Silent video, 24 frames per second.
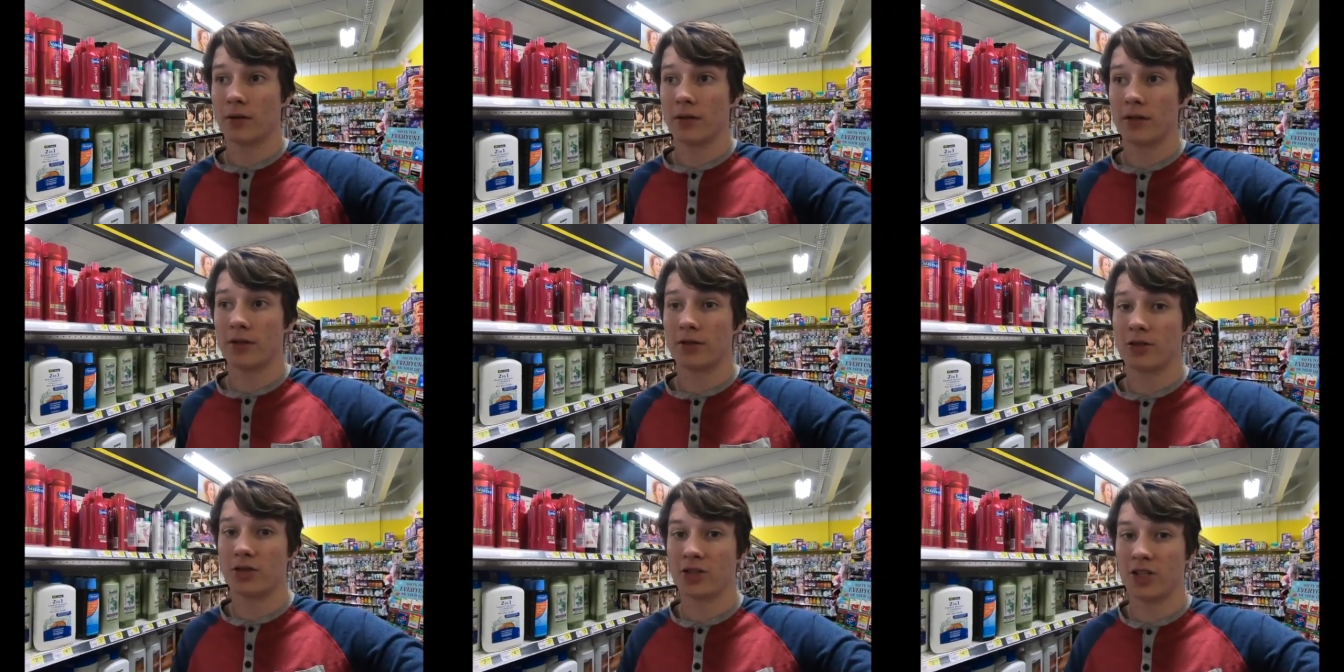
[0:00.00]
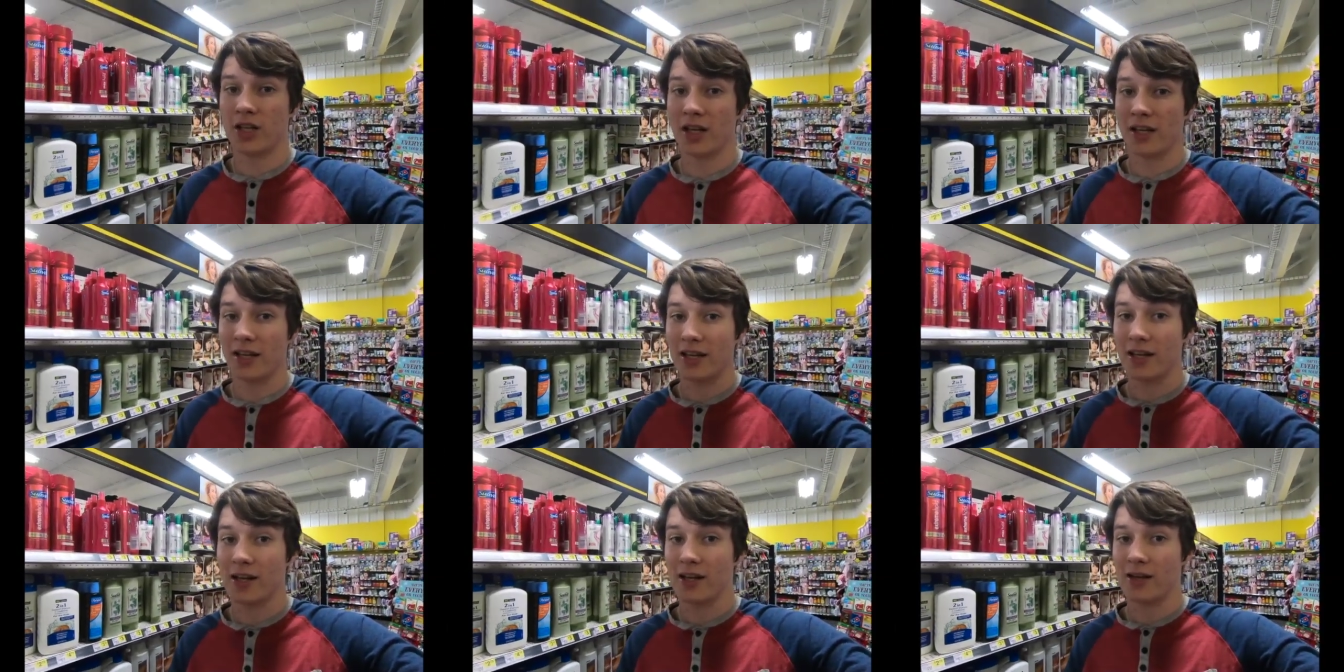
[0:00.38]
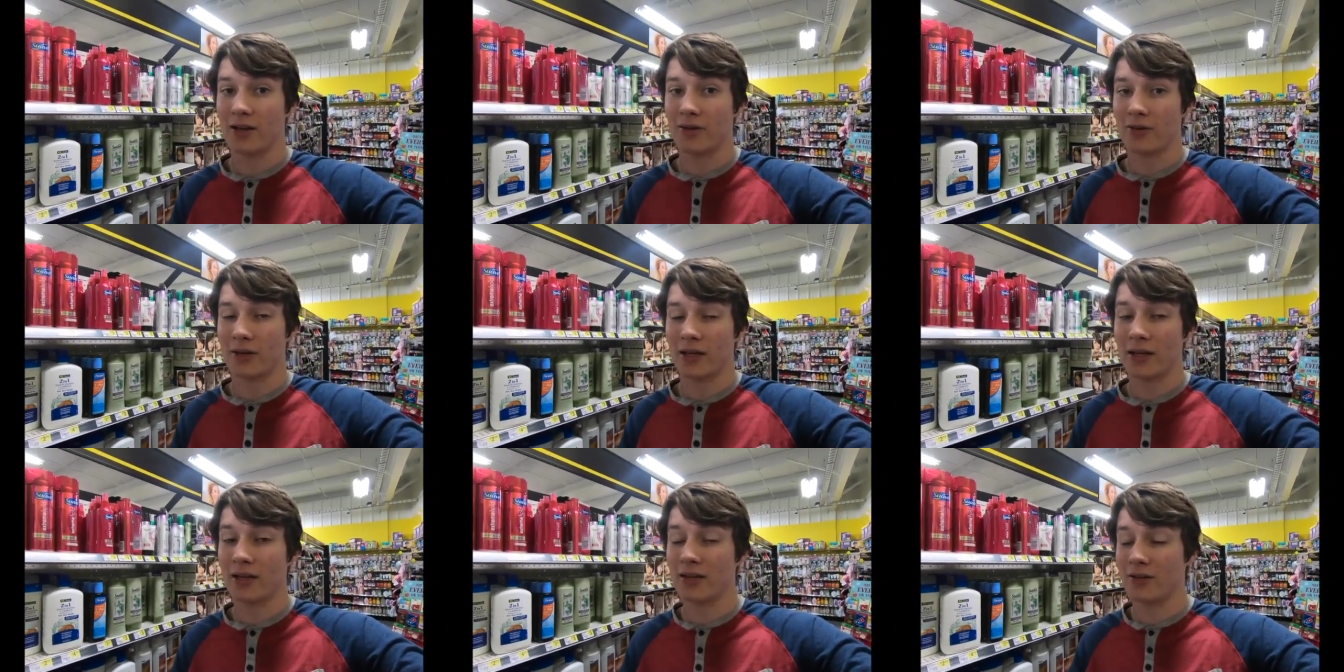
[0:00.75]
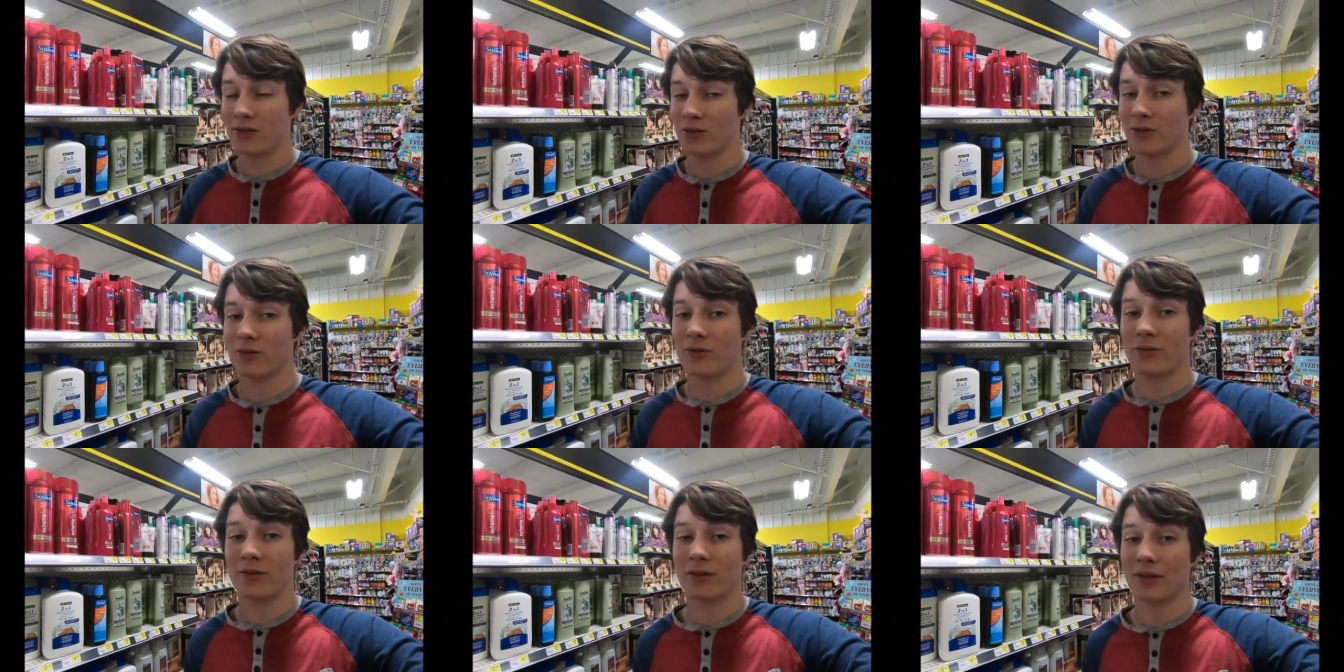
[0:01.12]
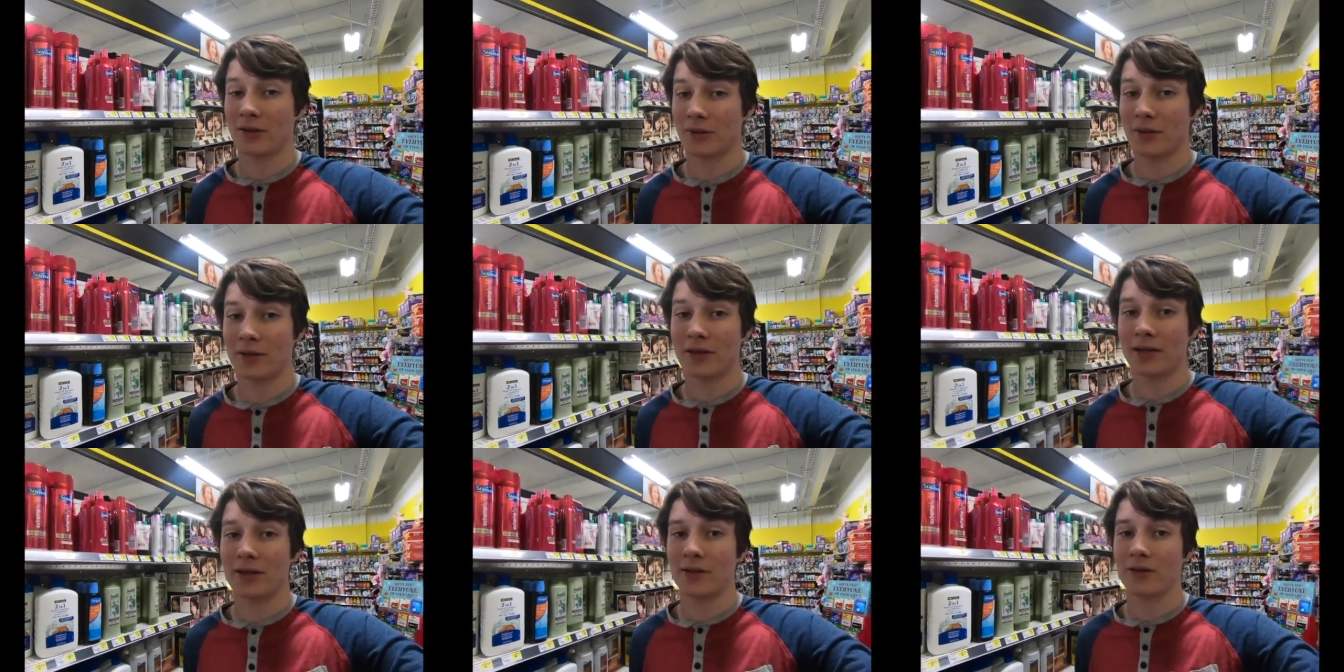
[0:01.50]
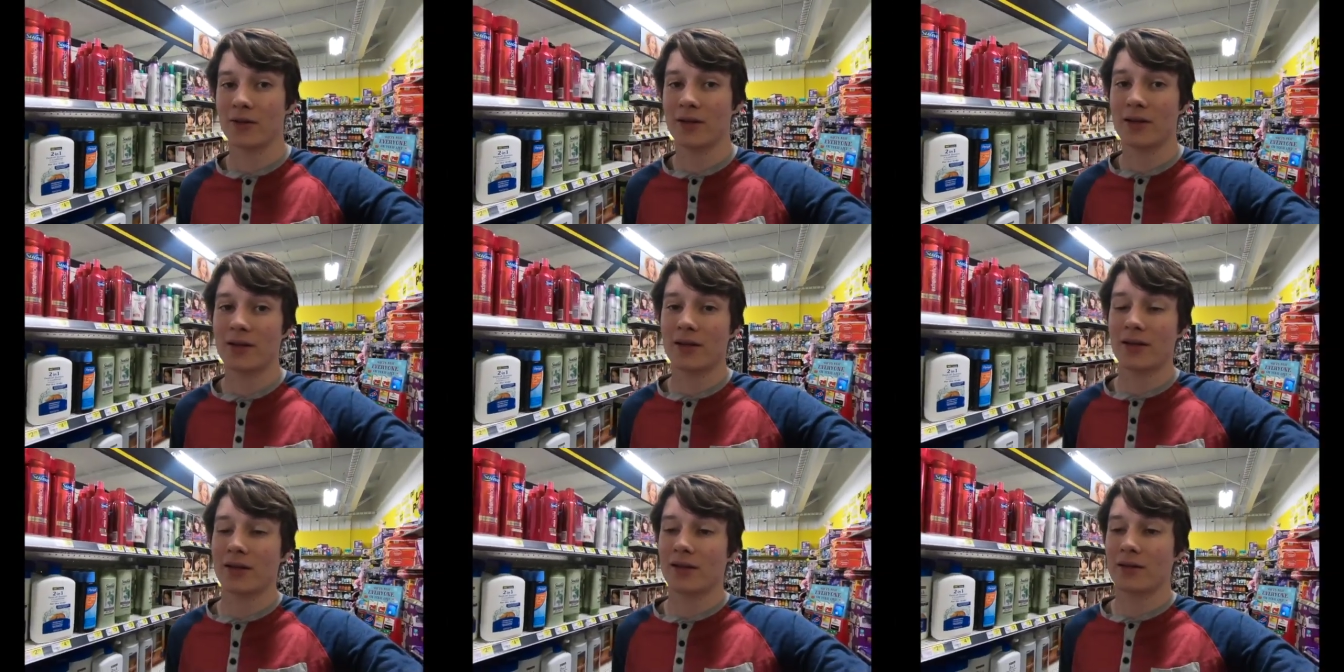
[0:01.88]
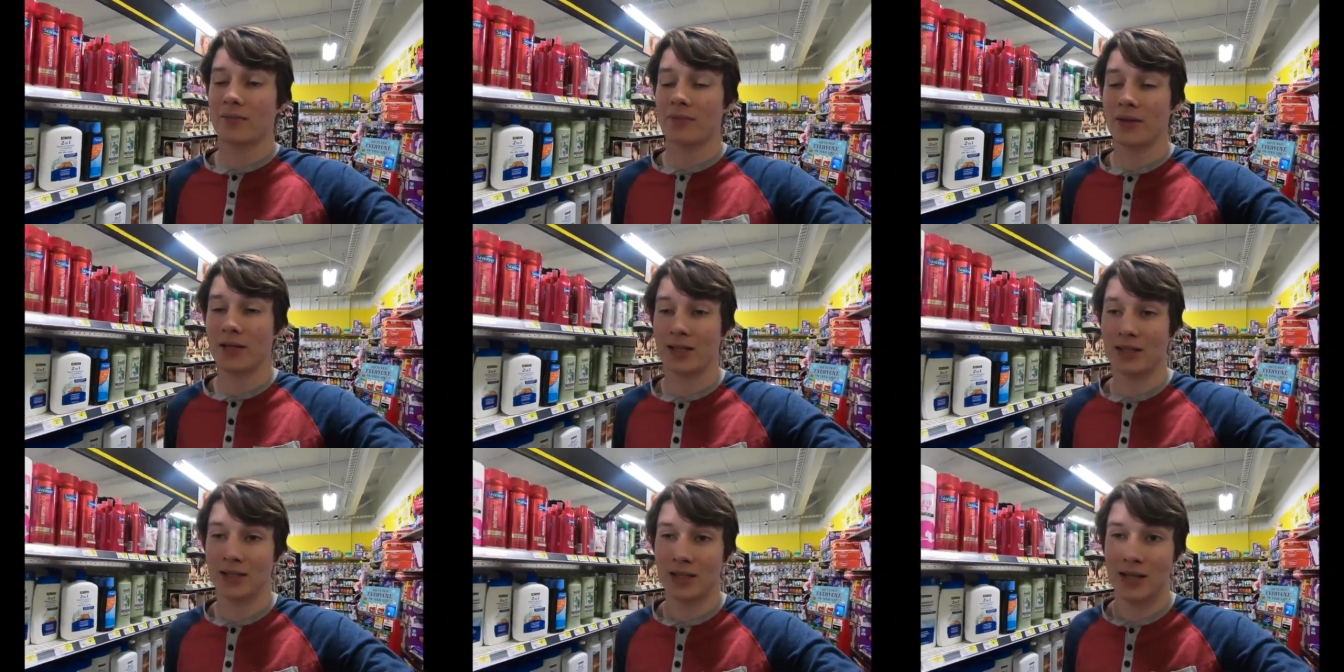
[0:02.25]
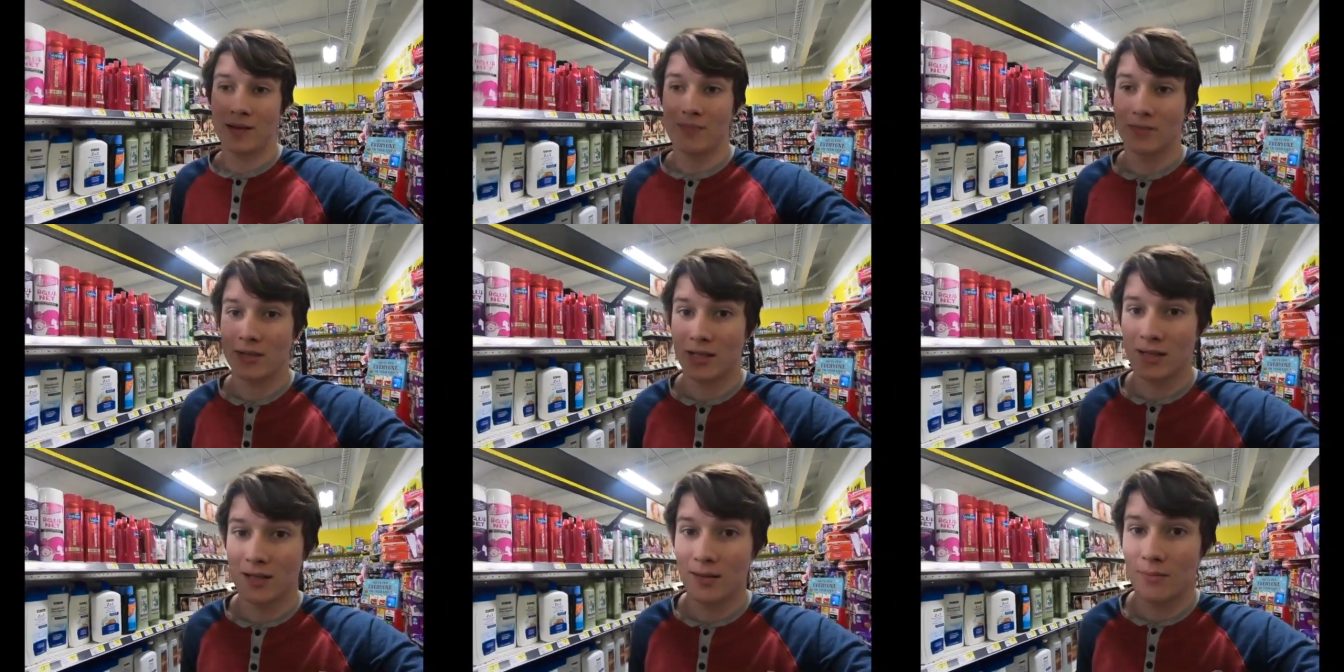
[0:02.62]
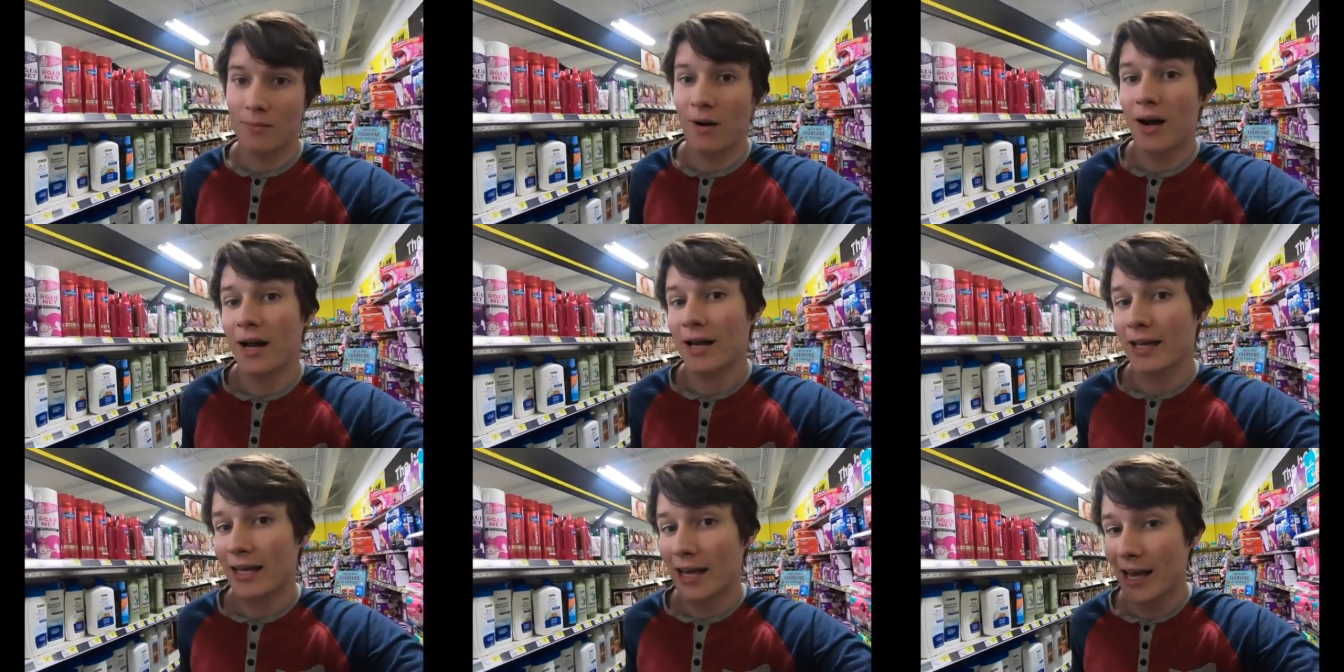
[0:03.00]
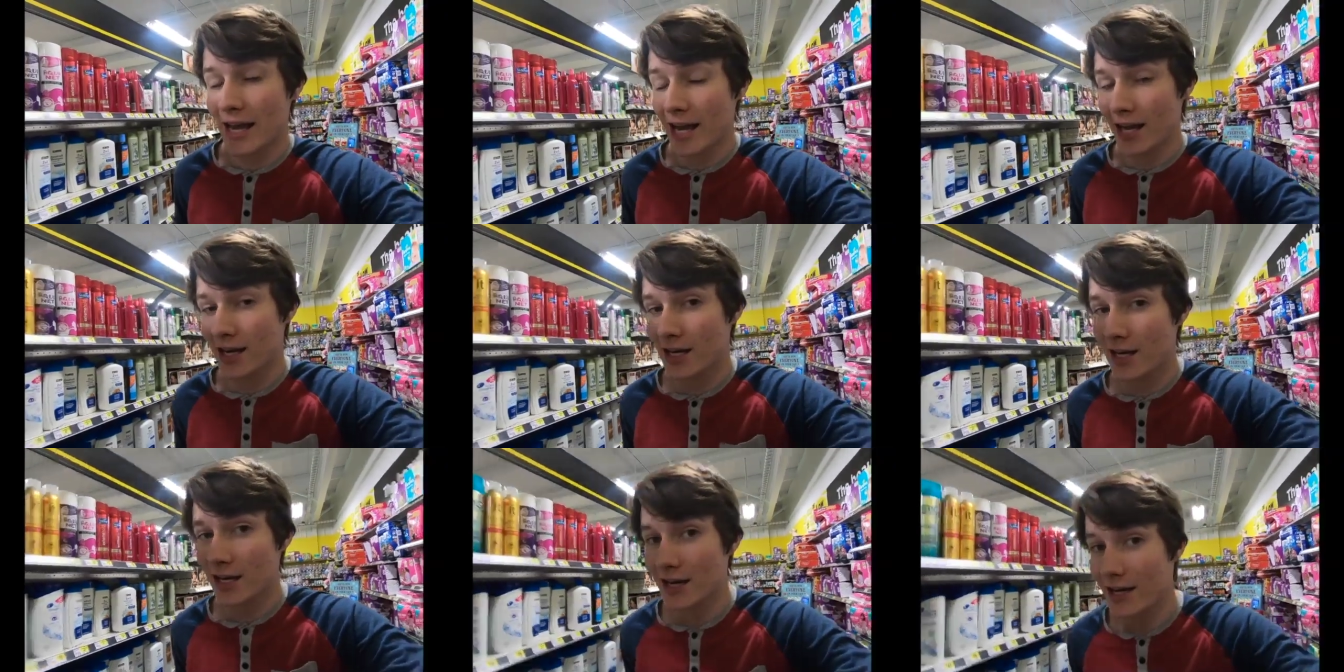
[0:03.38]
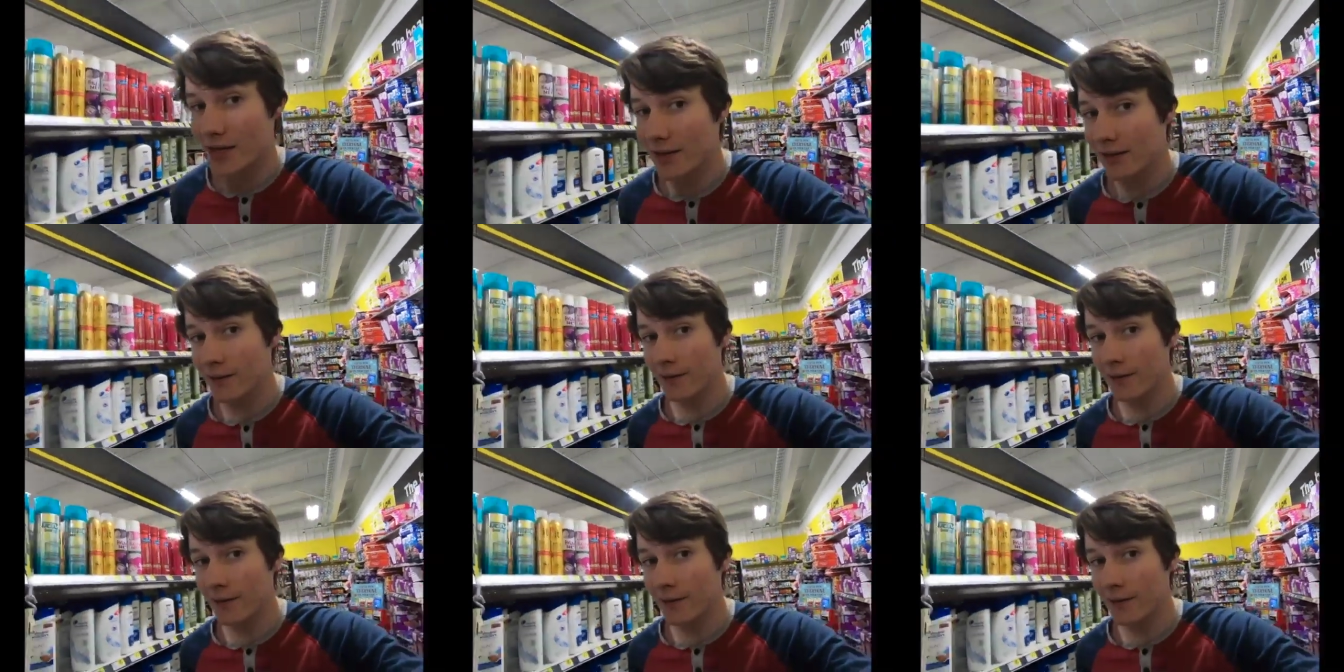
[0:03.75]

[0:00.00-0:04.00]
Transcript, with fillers: is checking out, getting through there without being tempted to buy candy